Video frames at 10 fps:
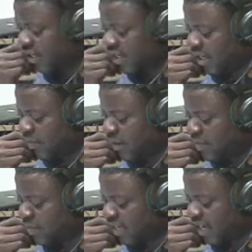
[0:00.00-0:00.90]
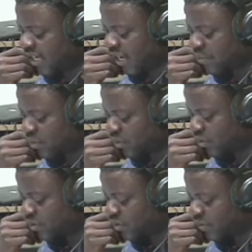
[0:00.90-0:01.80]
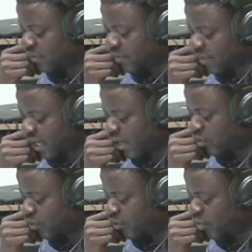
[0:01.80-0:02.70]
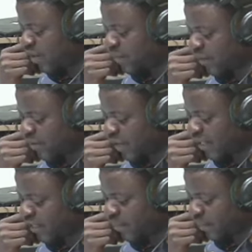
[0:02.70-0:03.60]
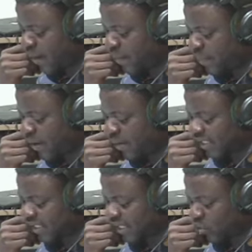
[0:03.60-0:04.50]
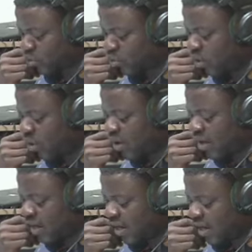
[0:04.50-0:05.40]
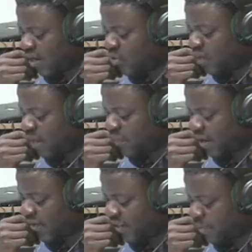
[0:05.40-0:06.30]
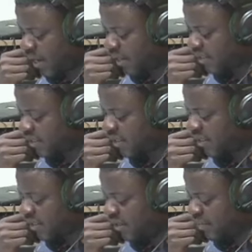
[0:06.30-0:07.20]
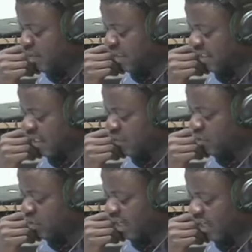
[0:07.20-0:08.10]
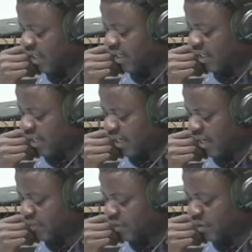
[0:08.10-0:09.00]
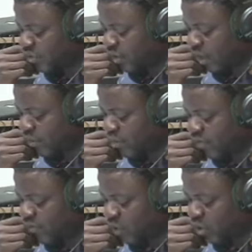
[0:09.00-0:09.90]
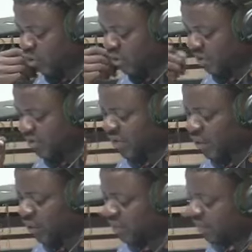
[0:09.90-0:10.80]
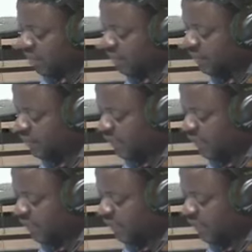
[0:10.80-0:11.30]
Herbal Mixture and capsules. And also born in Peduani, papa, rashes outdoor, gui and private parts, immune system booster, and I feel so a boar for your general well being.